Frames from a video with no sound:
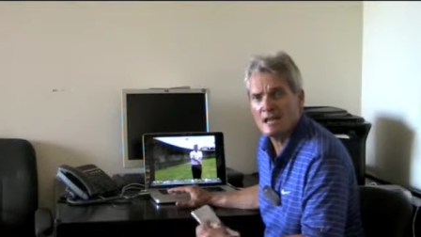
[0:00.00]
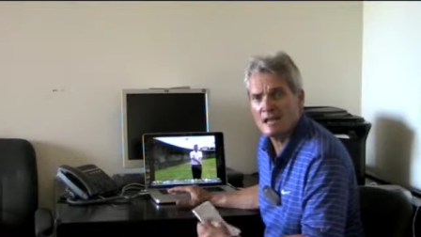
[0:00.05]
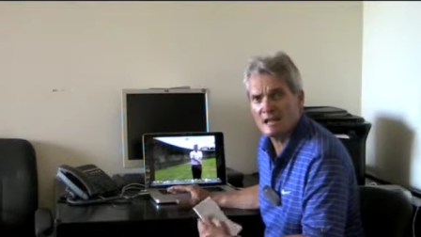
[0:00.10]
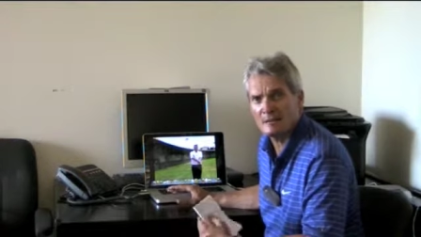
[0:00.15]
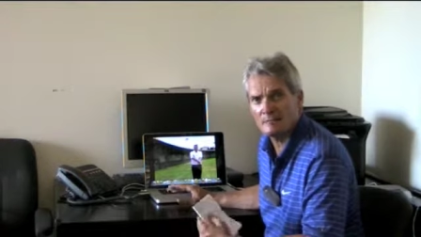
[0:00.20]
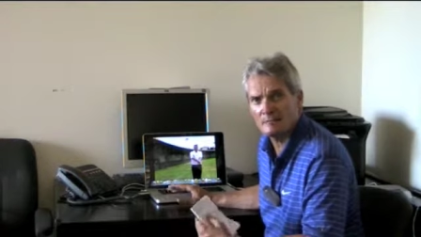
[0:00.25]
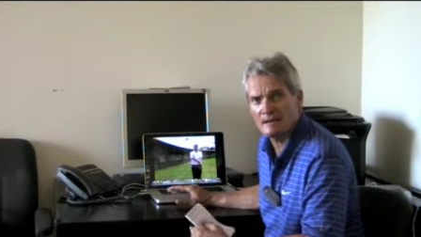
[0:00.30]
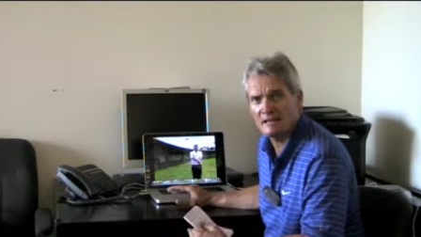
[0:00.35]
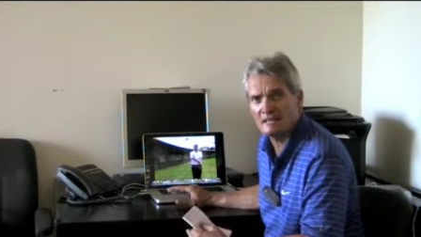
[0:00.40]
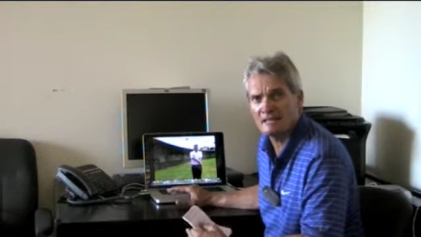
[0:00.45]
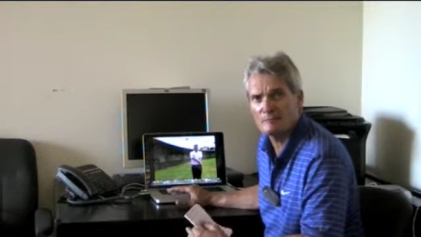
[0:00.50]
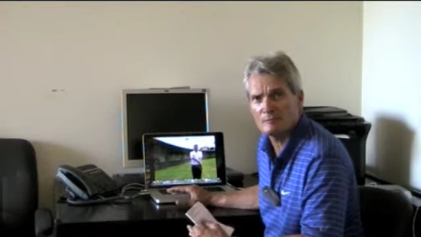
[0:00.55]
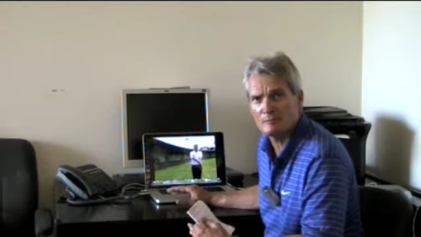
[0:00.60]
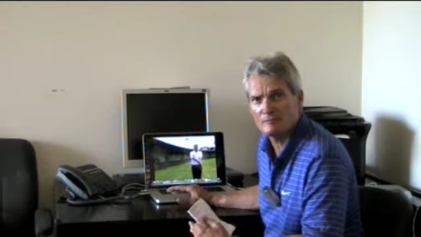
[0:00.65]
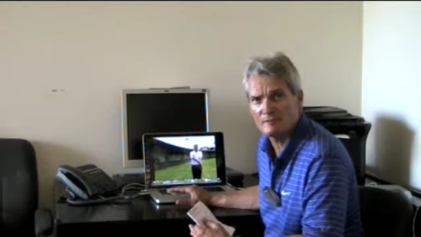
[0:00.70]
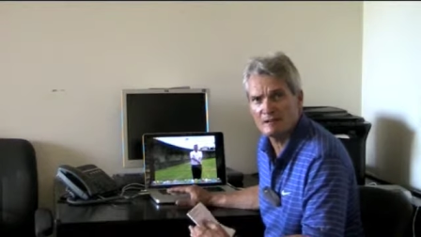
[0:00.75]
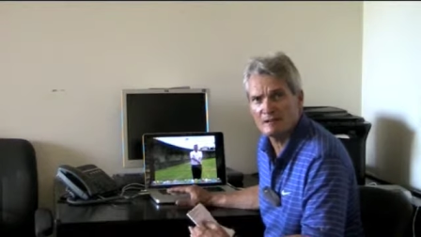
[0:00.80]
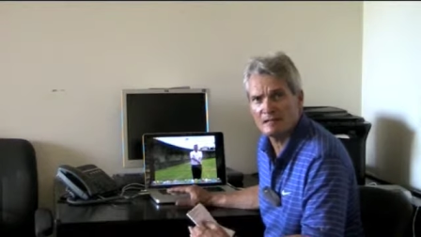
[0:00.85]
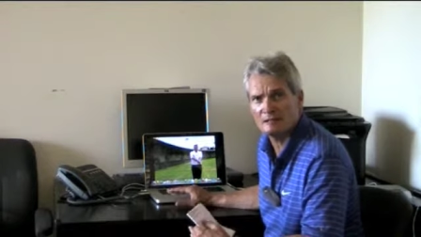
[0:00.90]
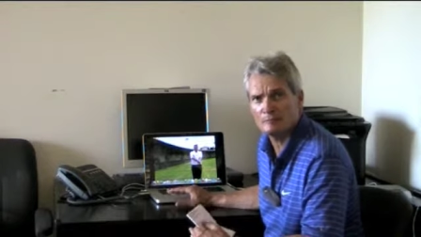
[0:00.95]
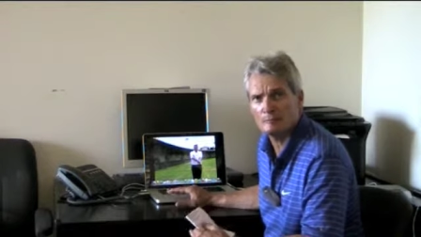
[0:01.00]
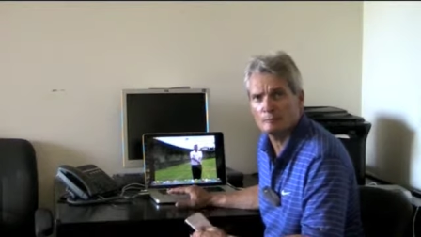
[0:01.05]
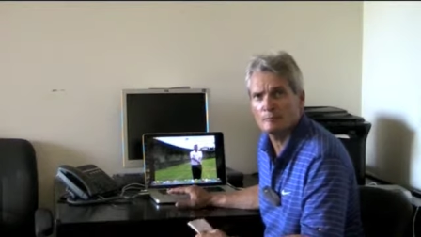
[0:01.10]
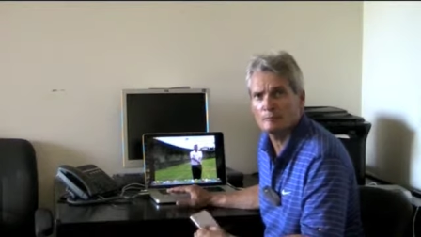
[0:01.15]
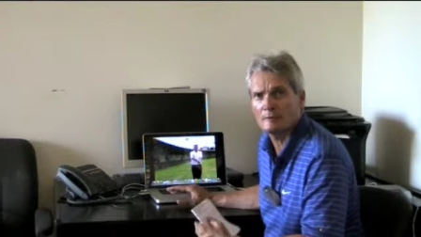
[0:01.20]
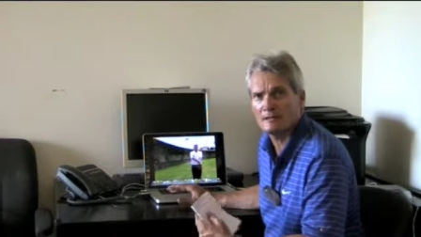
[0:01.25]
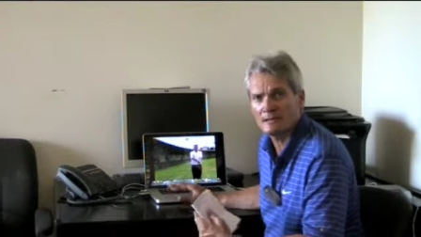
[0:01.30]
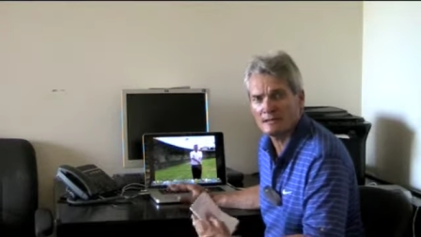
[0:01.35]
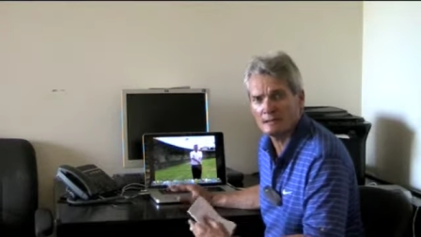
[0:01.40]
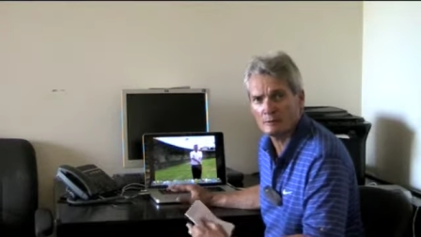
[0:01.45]
and made them
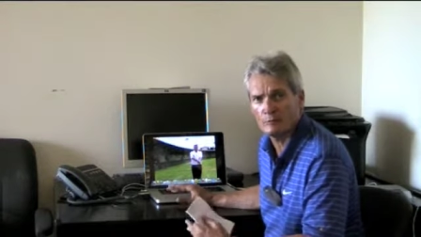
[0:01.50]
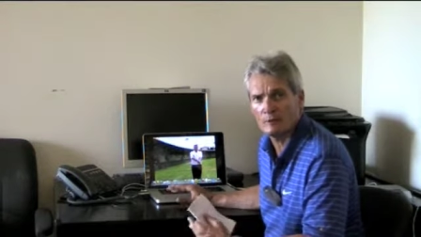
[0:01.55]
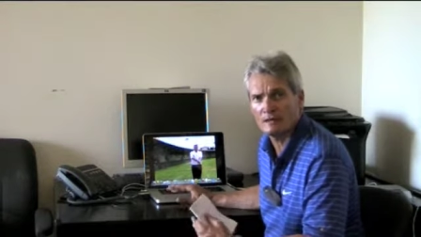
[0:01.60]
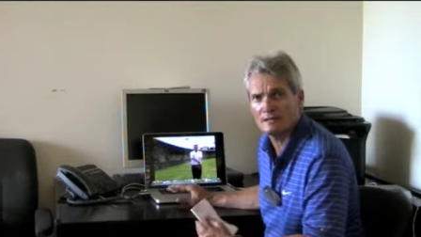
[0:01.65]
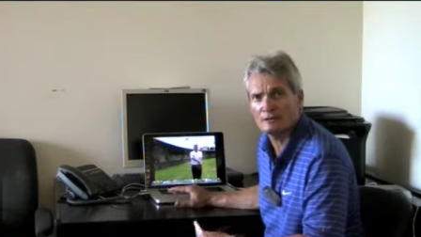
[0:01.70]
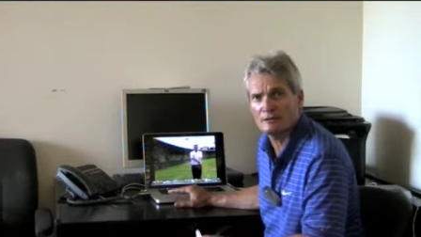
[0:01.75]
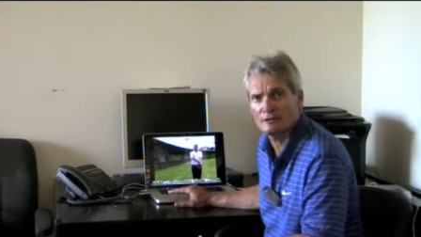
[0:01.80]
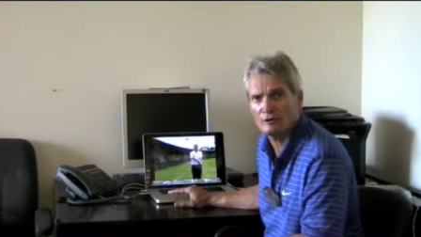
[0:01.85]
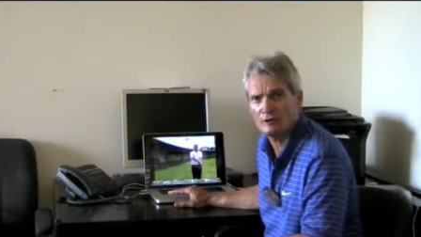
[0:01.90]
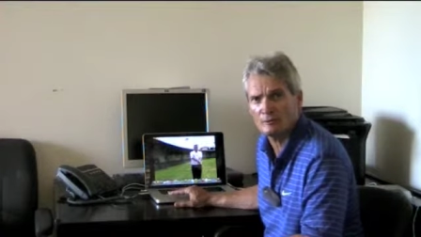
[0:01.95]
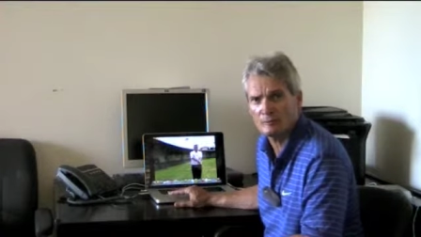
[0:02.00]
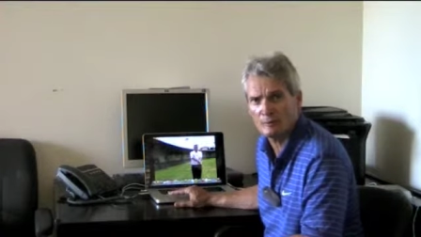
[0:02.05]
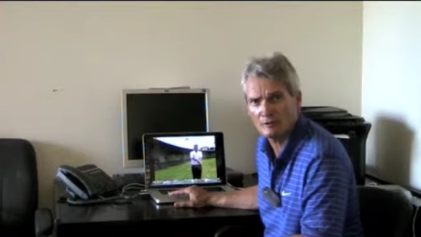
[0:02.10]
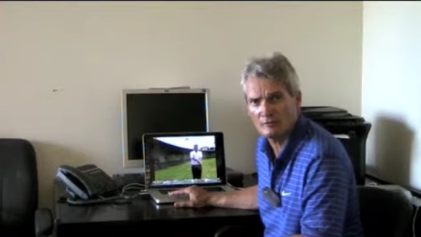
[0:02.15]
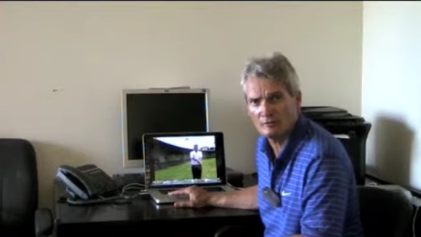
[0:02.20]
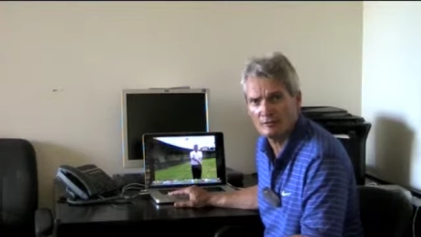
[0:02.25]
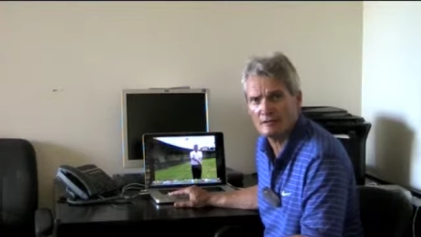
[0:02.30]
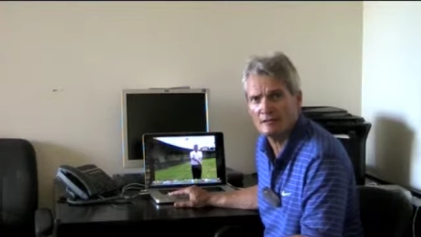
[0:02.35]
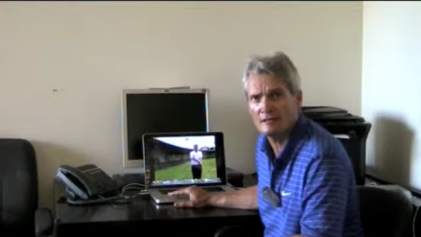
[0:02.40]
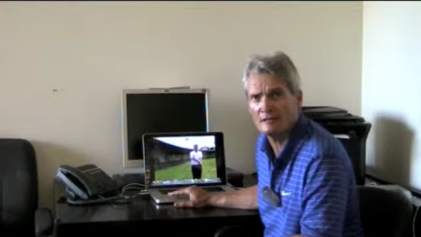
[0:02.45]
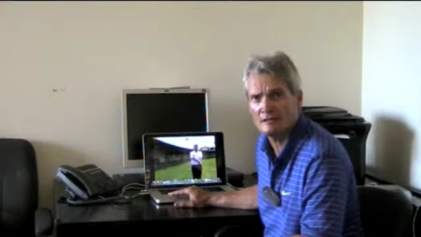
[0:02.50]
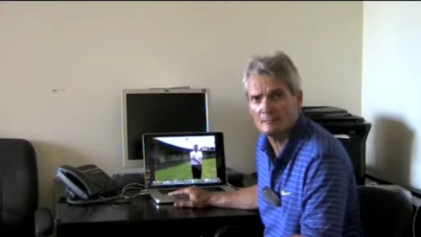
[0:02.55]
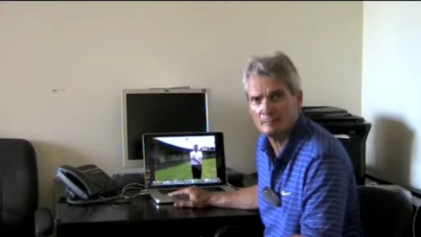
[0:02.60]
available in a one-time offer